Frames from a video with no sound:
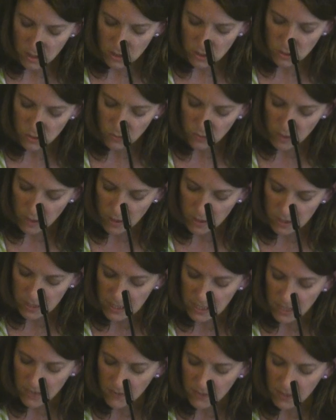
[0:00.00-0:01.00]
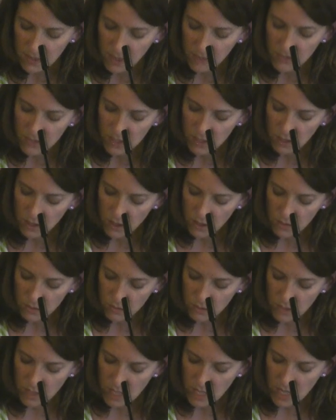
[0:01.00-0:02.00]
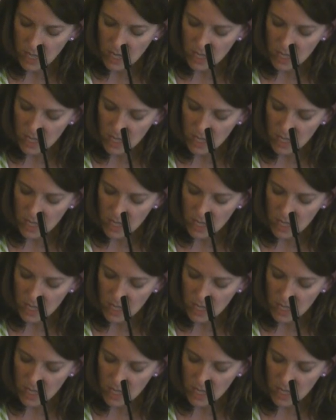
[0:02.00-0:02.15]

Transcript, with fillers: So far, Dave had left it alone,